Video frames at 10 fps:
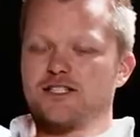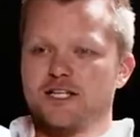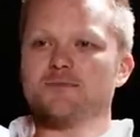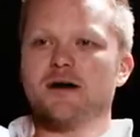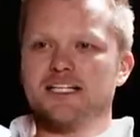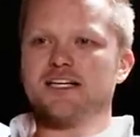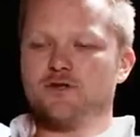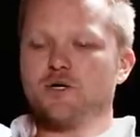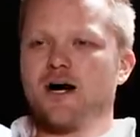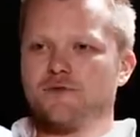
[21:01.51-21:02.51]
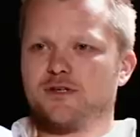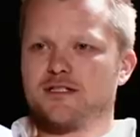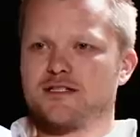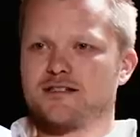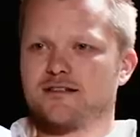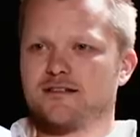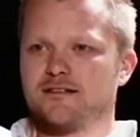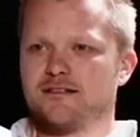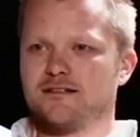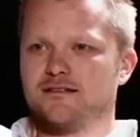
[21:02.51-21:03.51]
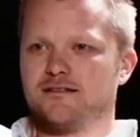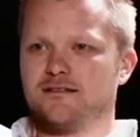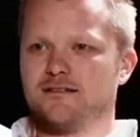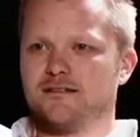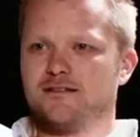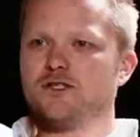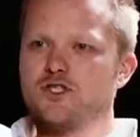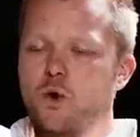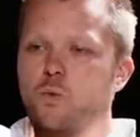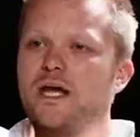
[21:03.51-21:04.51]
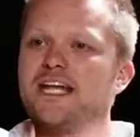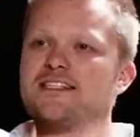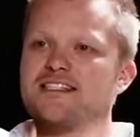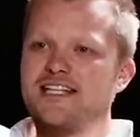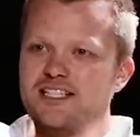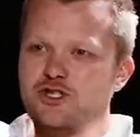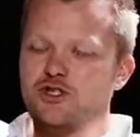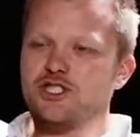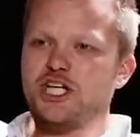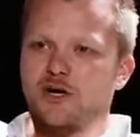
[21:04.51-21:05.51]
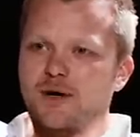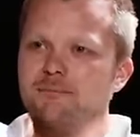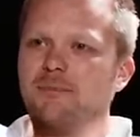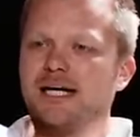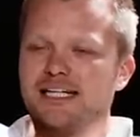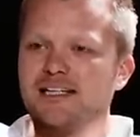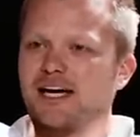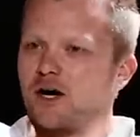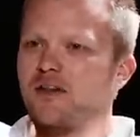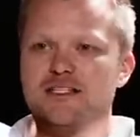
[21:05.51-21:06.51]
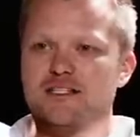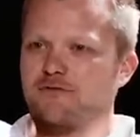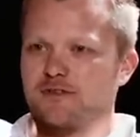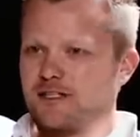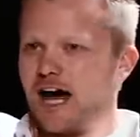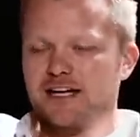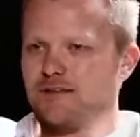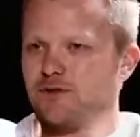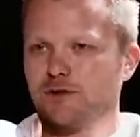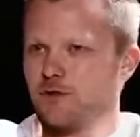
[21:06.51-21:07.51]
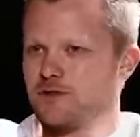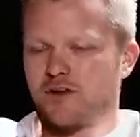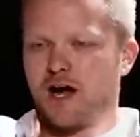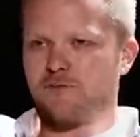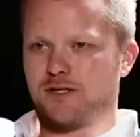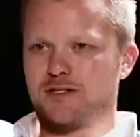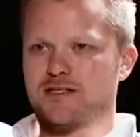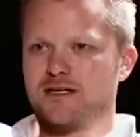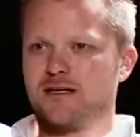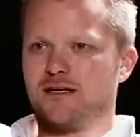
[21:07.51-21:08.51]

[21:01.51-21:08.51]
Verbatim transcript: Does money give you confidence? Does the wins that generate money, like all that stuff, got to give you loads of confidence?